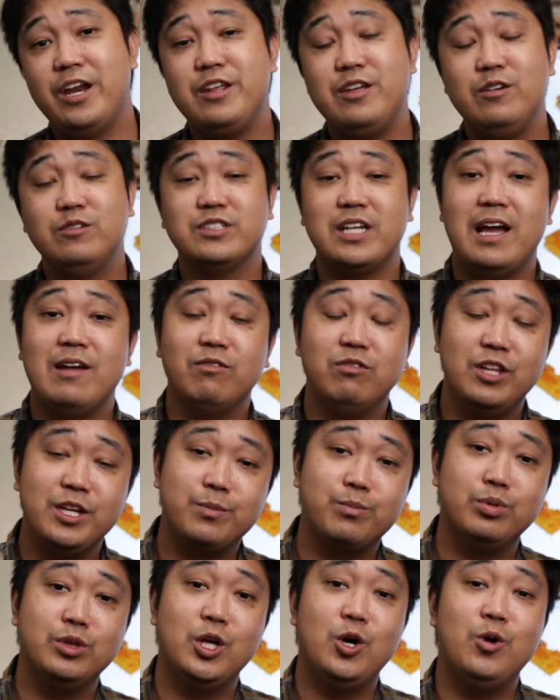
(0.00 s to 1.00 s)
that I use, I've
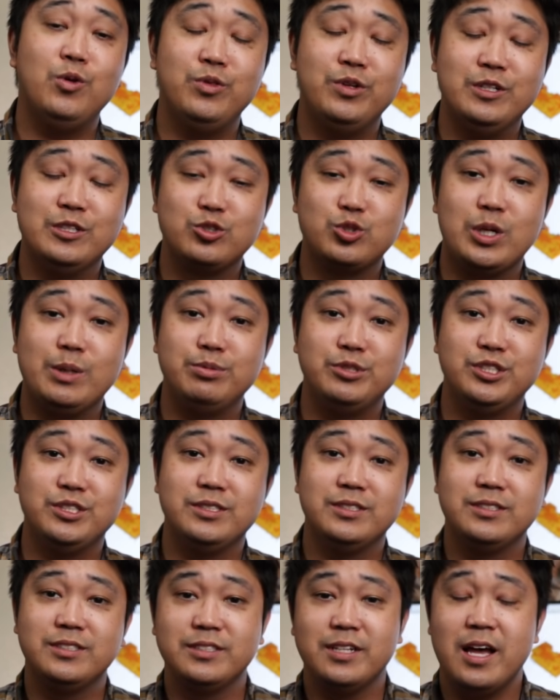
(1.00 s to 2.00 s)
linked below in the
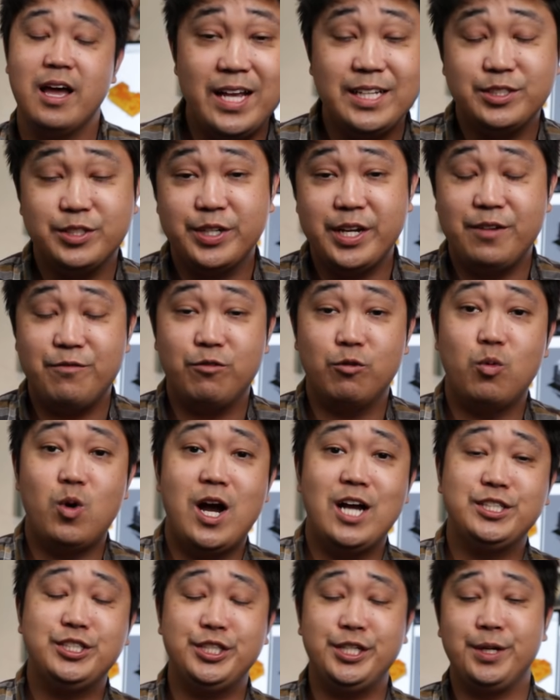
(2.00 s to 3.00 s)
descriptions. Thanks again for
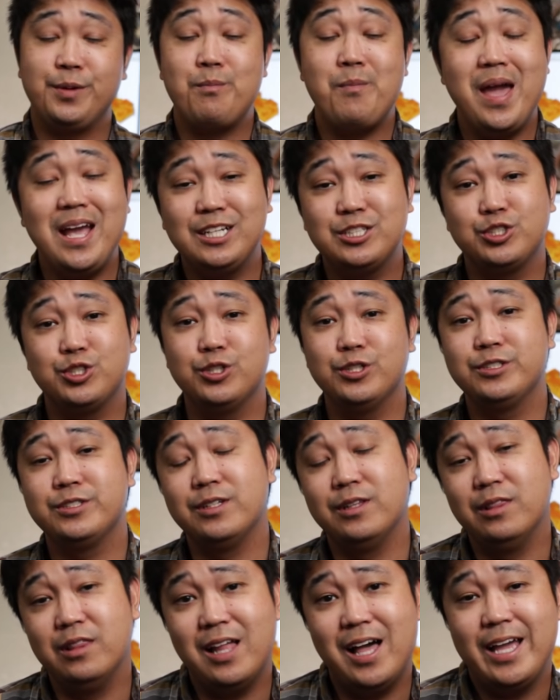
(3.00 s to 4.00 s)
watching. Make sure
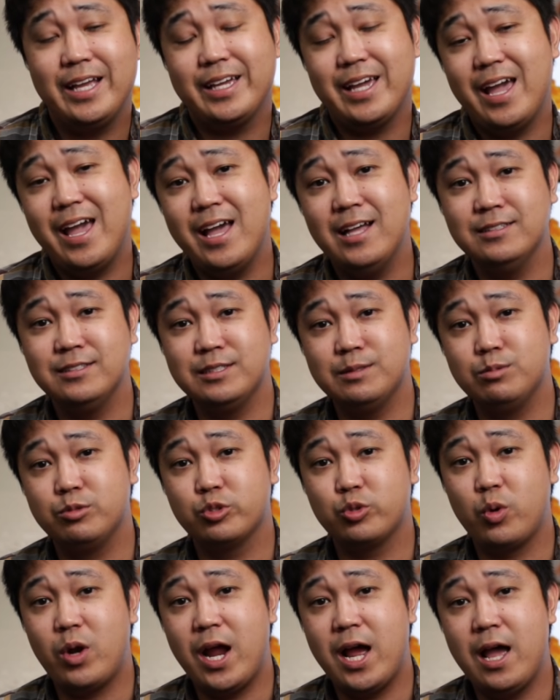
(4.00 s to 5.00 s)
to like and
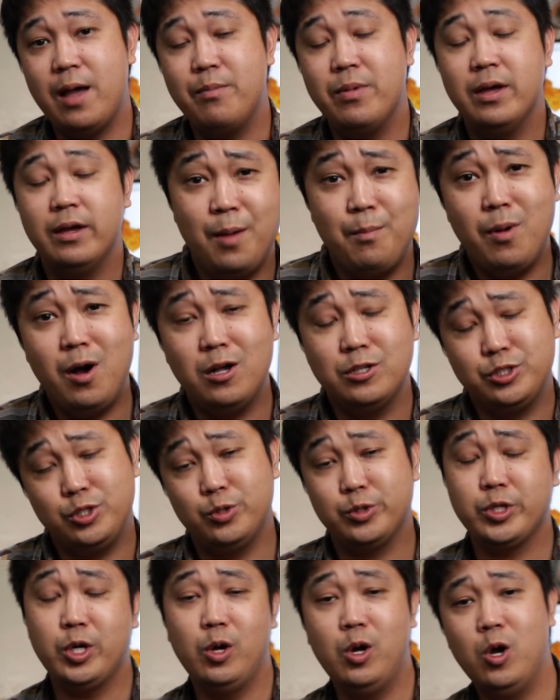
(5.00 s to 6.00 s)
subscribe. I'm
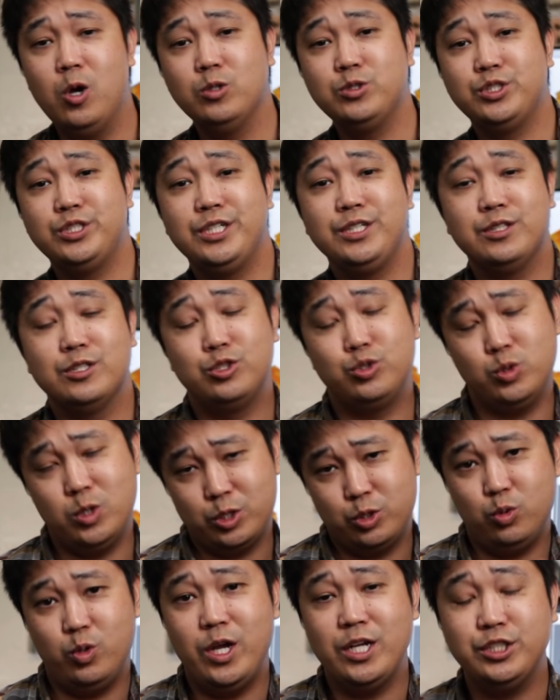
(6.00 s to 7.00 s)
also co-hosting the
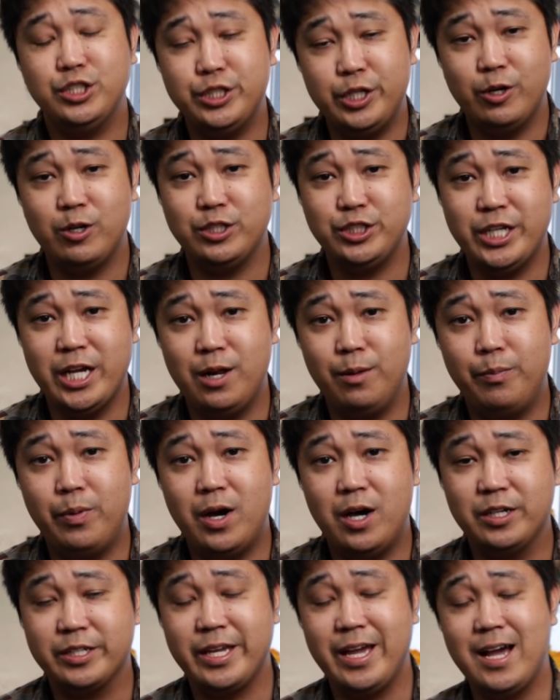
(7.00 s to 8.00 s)
Structural Engineering Channel
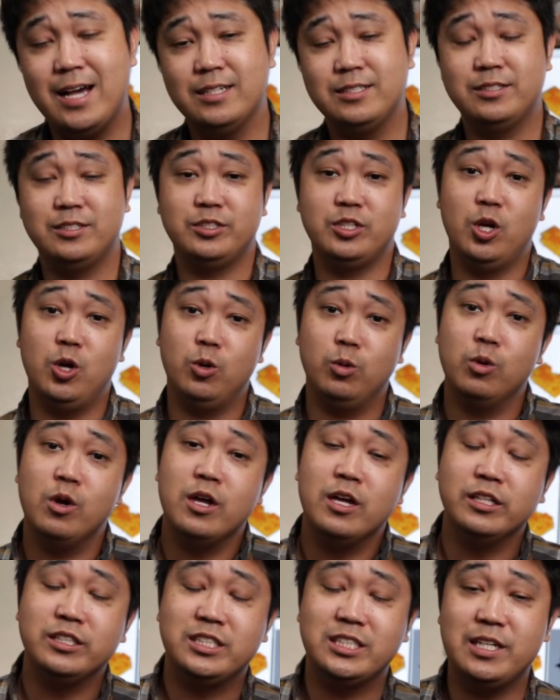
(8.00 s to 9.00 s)
podcast, so
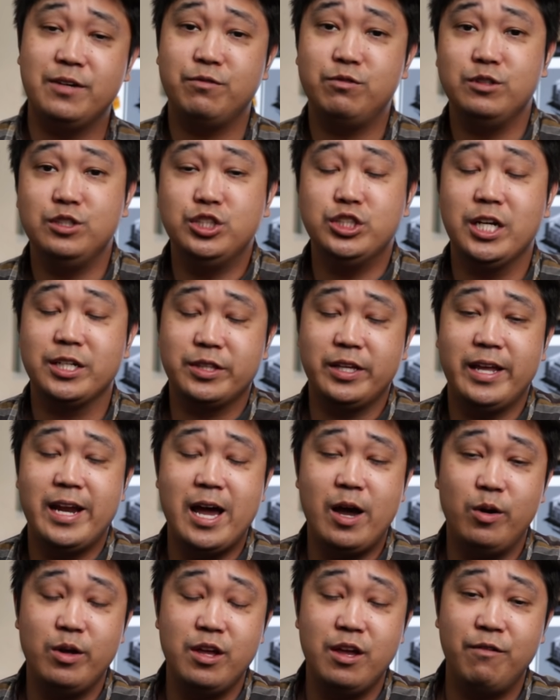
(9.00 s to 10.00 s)
definitely check that
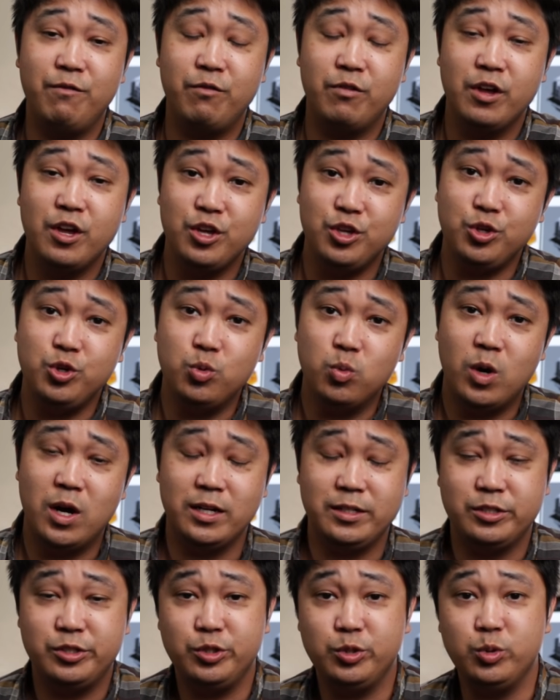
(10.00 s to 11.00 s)
out if you
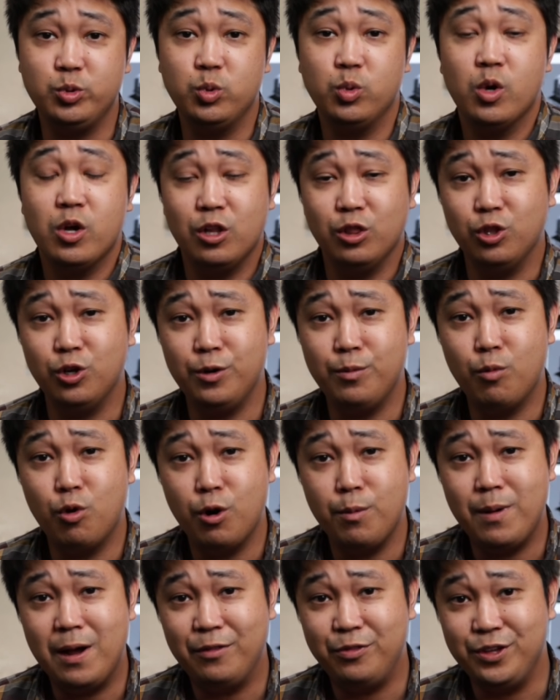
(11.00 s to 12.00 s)
want to learn
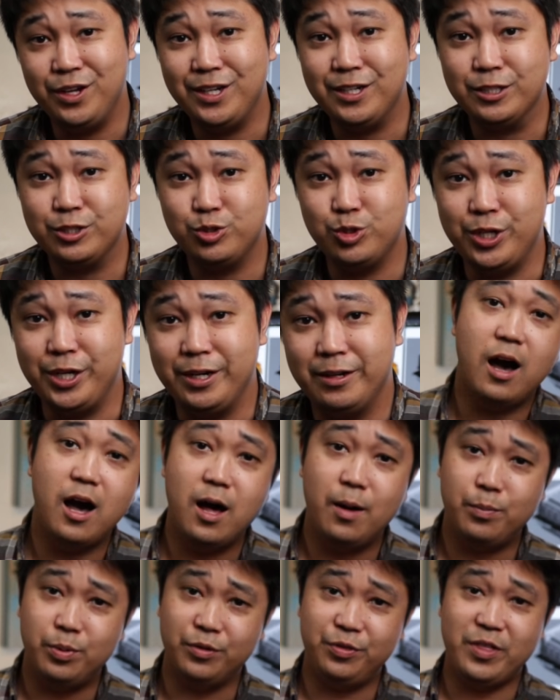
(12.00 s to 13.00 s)
more about the industry.
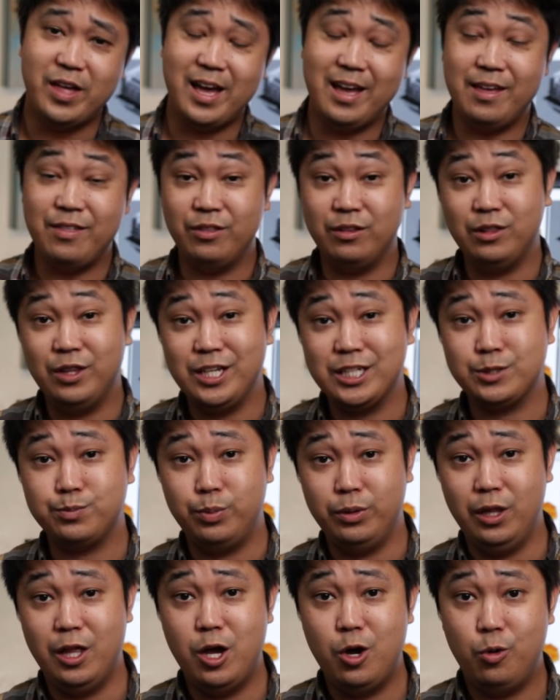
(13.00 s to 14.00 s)
I'll put that in the links
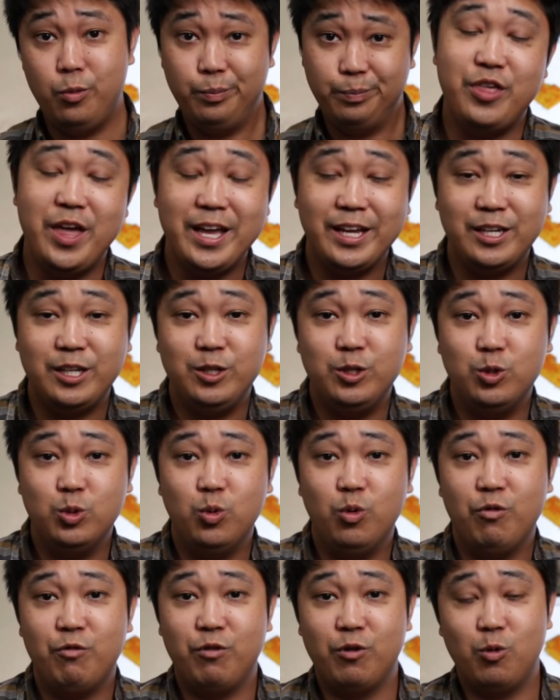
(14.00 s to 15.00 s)
below. Thank
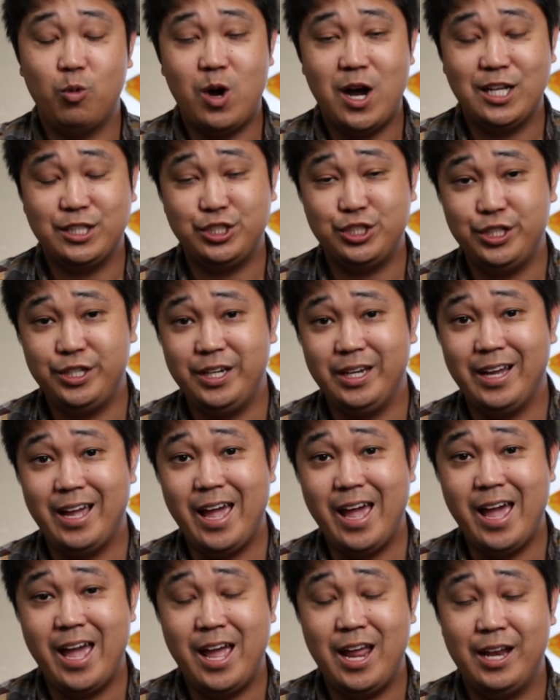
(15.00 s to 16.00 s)
you for watching
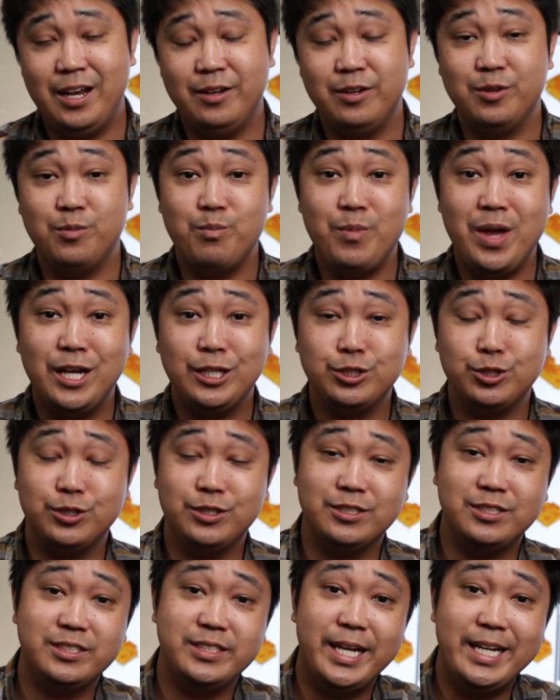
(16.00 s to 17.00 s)
and make sure
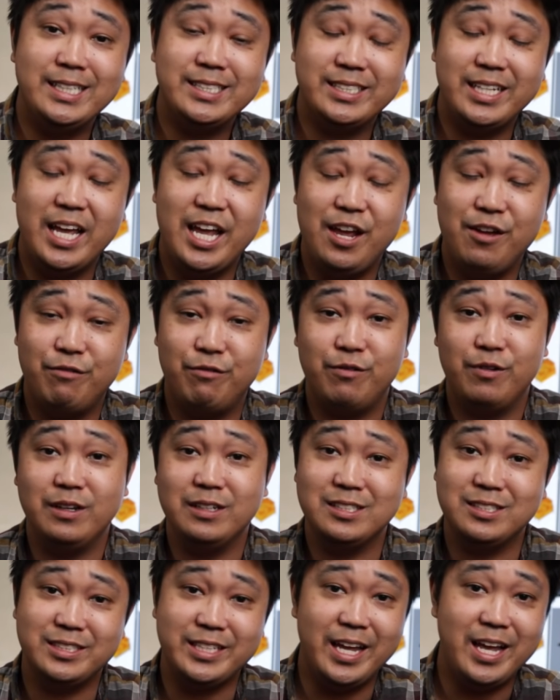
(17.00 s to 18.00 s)
to stay safe,
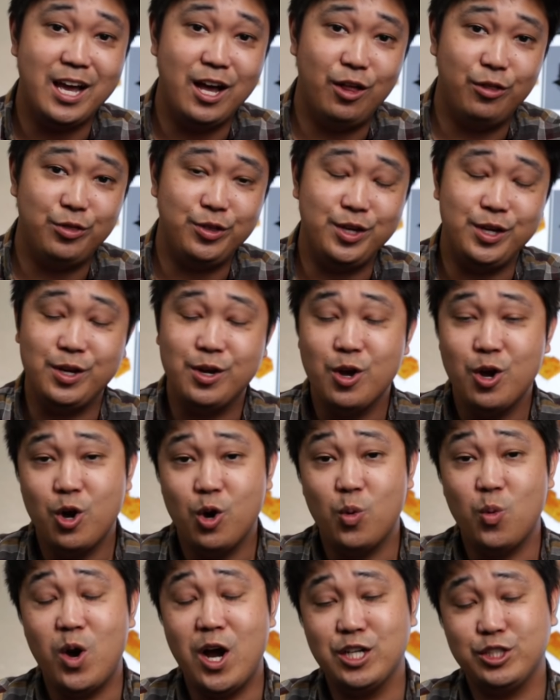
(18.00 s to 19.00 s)
stay healthy,
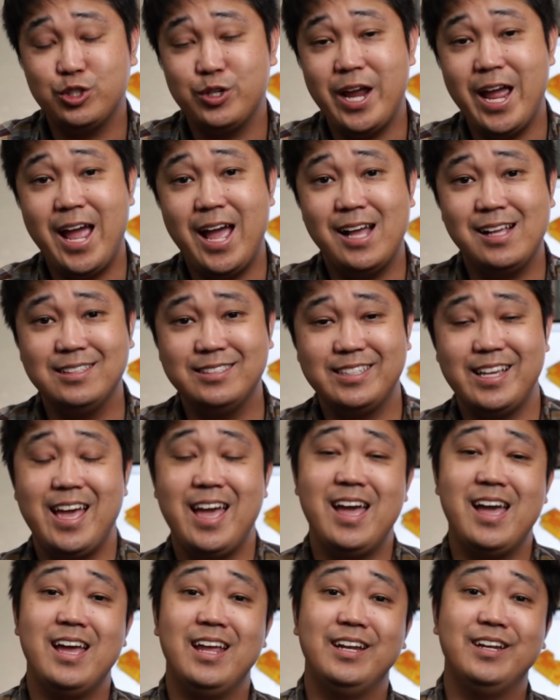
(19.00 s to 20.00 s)
wash your hands,
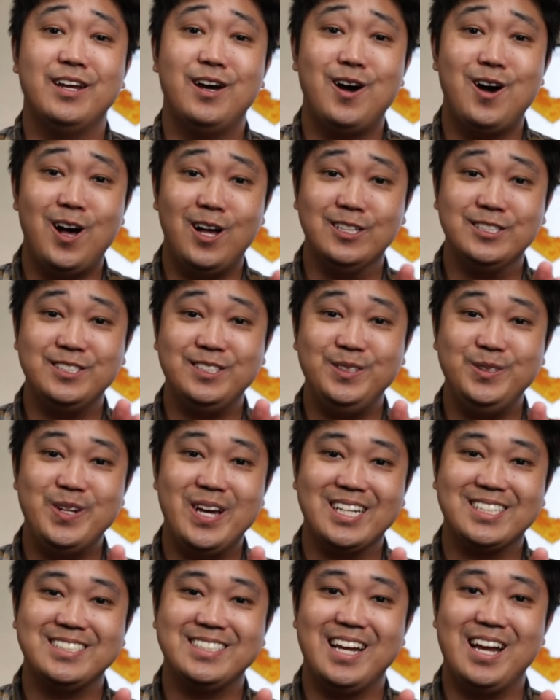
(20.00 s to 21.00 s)
and I'll see you
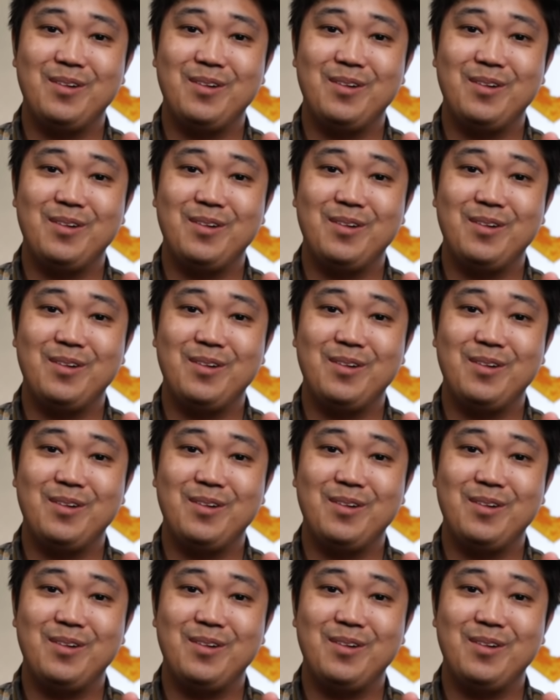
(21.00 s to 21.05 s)
next